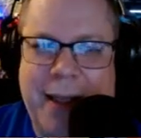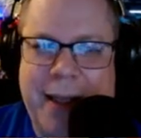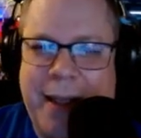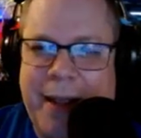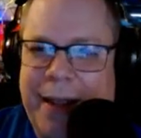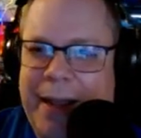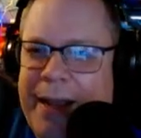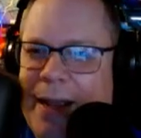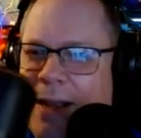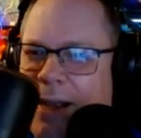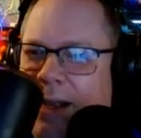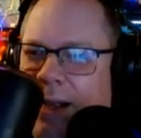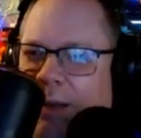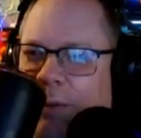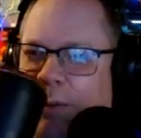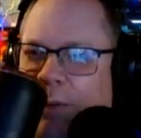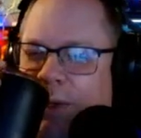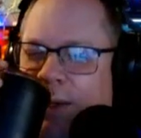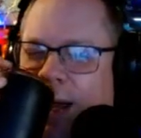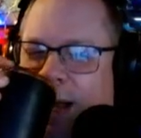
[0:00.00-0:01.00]
Yeah, yeah
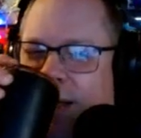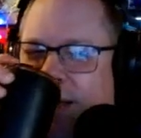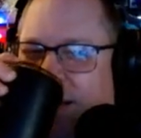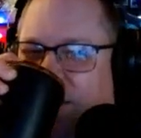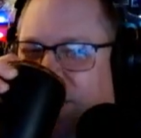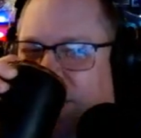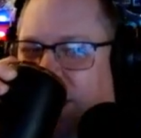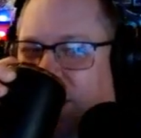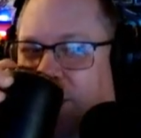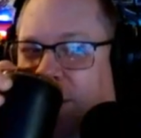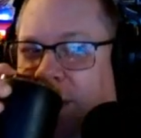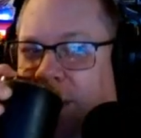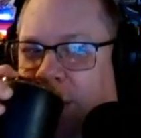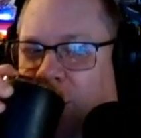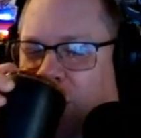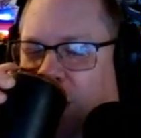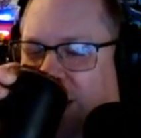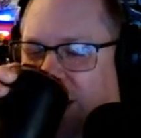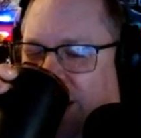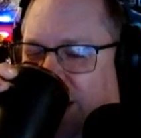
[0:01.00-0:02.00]
we tie something up very
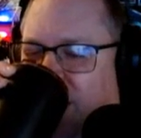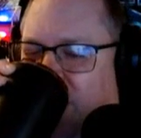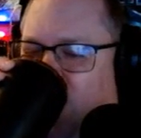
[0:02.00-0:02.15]
quickly.